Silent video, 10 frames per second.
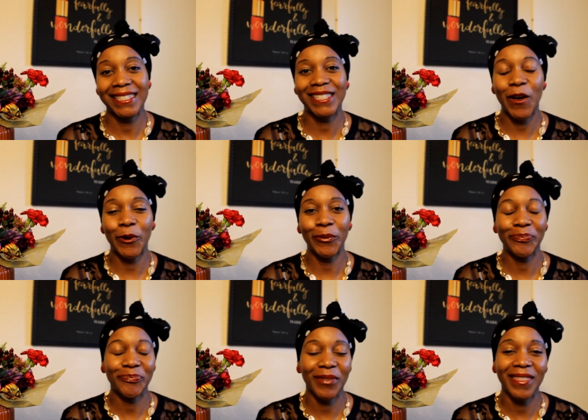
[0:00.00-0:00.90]
So
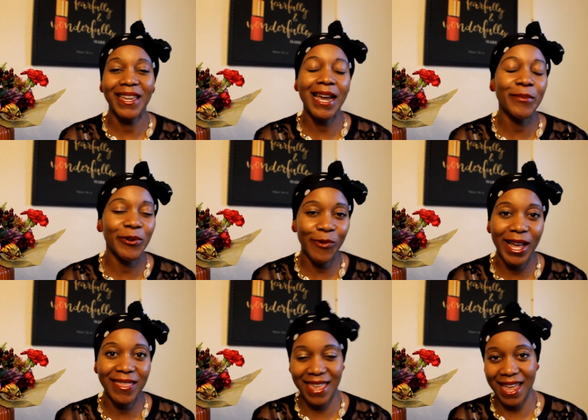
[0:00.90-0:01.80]
the number
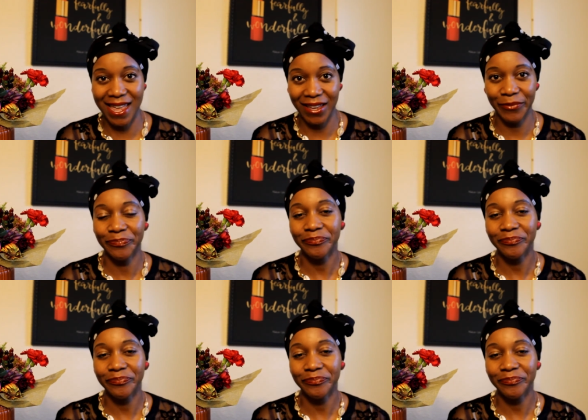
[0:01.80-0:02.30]
one thing,